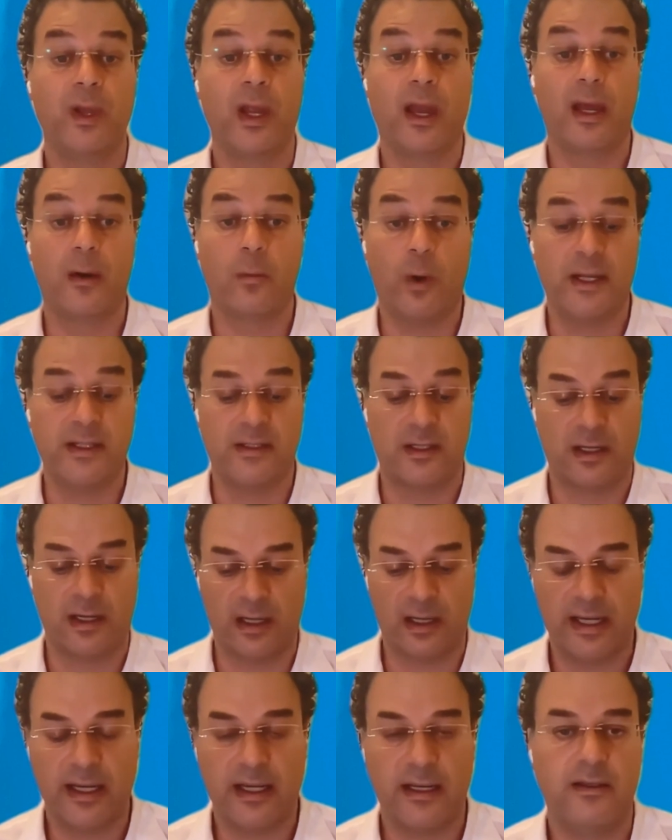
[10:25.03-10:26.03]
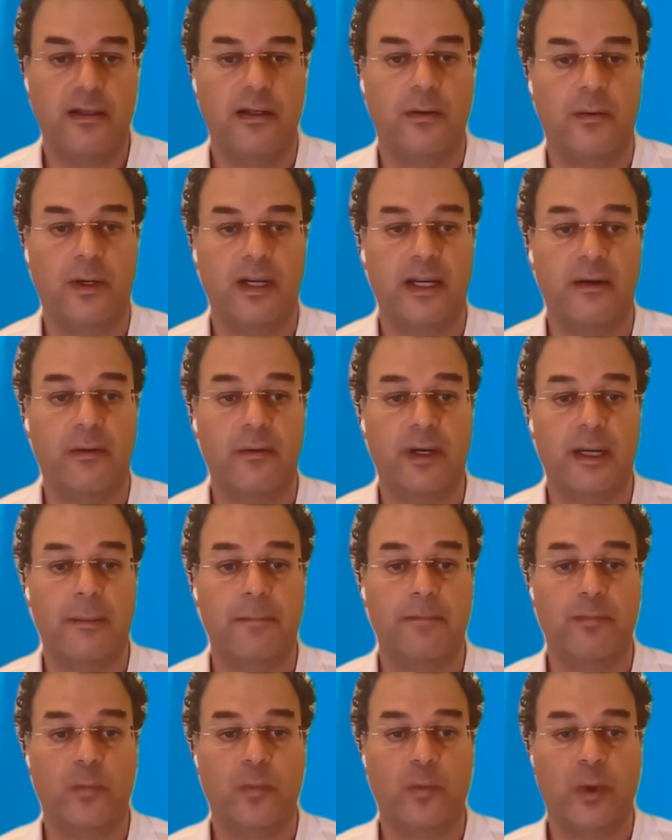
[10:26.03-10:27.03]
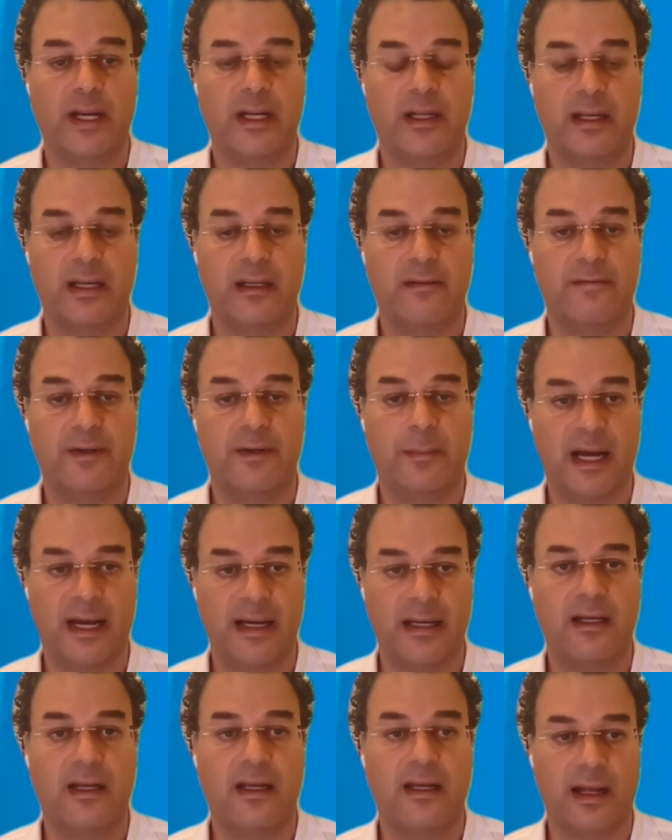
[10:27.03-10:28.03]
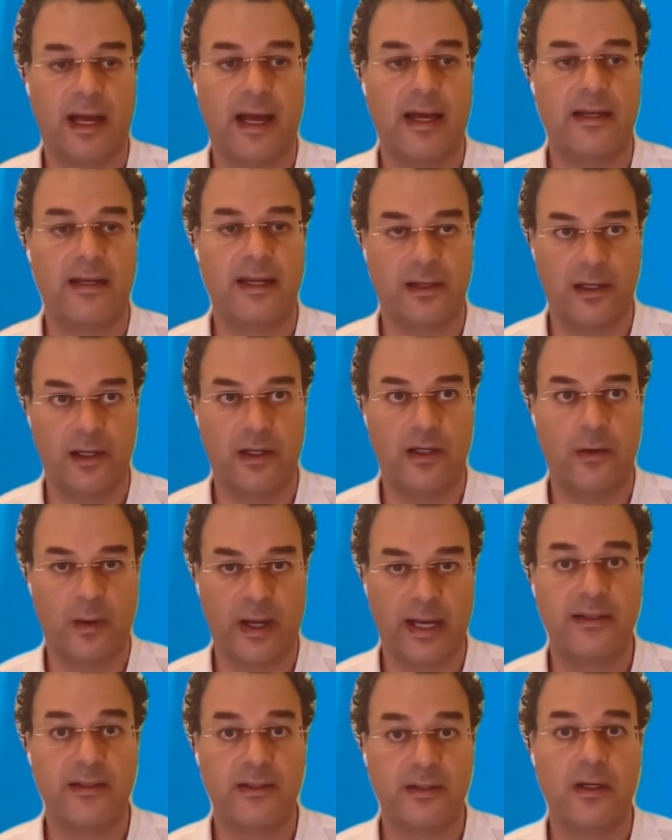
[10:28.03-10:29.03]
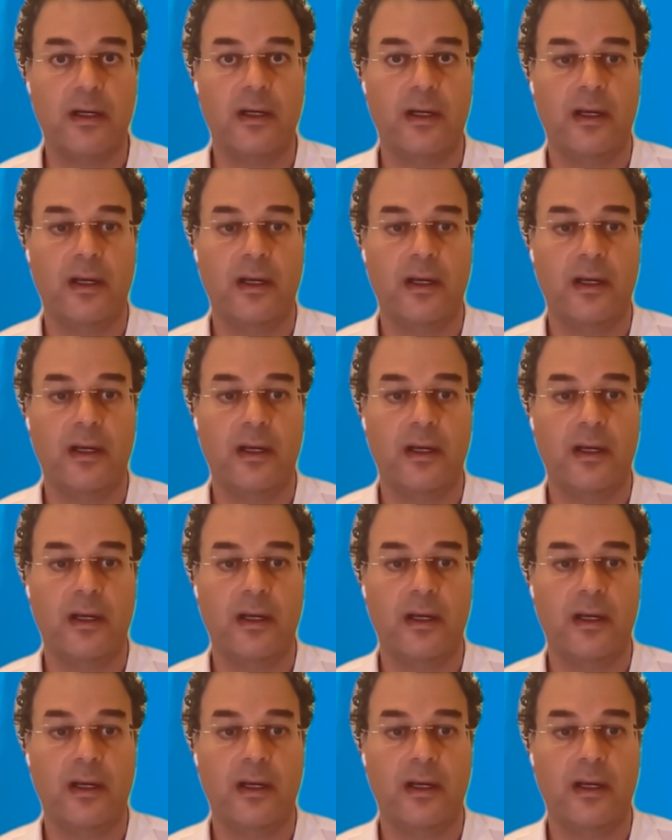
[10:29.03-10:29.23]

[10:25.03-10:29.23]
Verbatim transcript: And once cleared, we're, um, we're cleared for marketing that in the US.